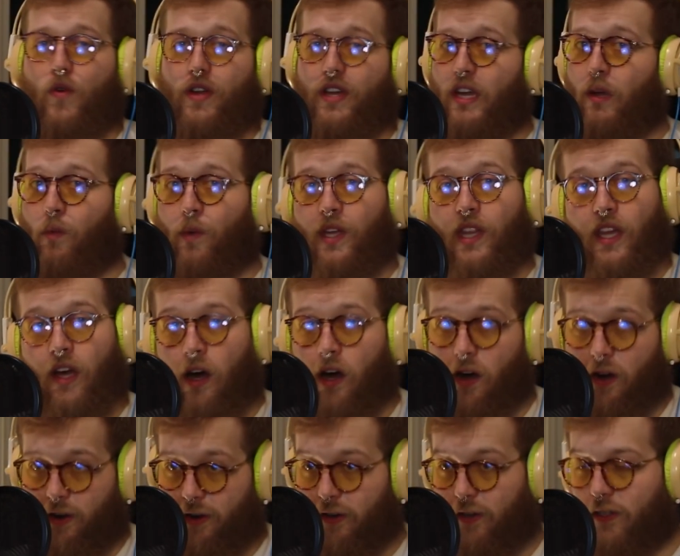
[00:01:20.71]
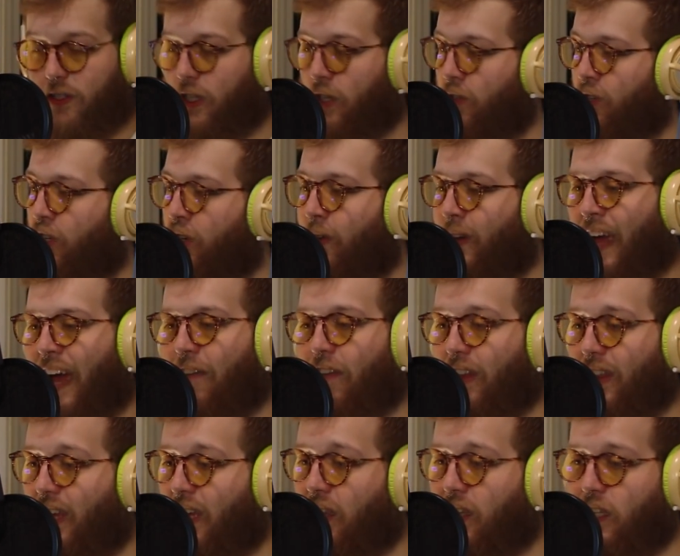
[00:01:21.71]
working really hard. You're doing
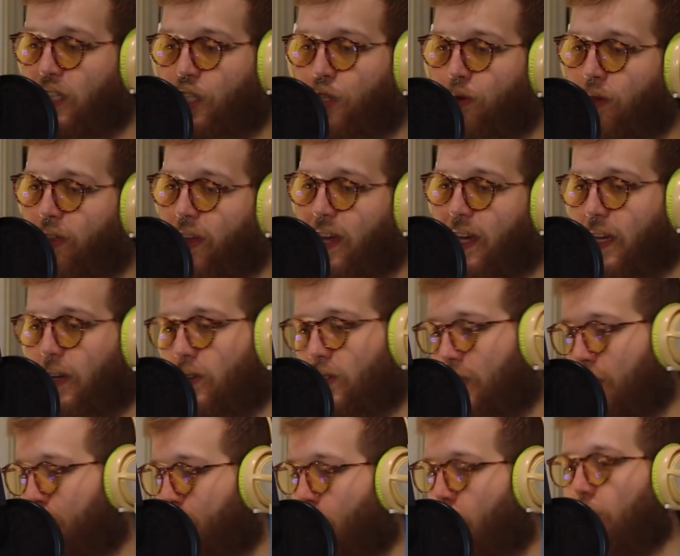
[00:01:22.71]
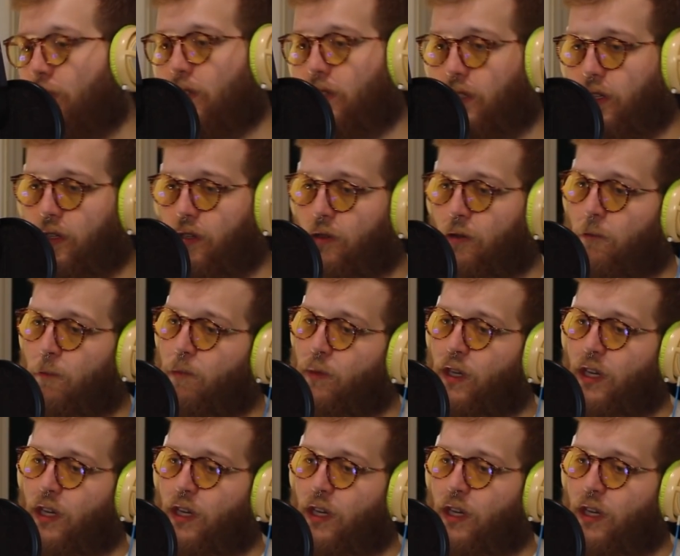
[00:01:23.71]
everything that you think you're supposed to.